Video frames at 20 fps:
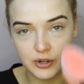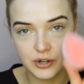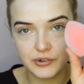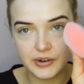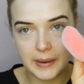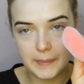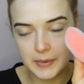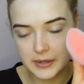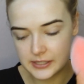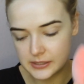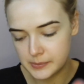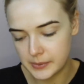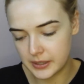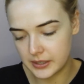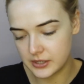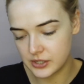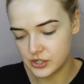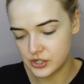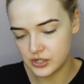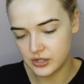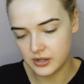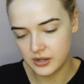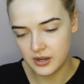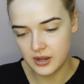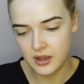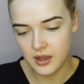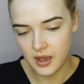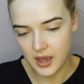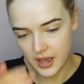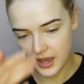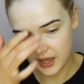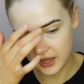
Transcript: So I'm gonna grab my sponge,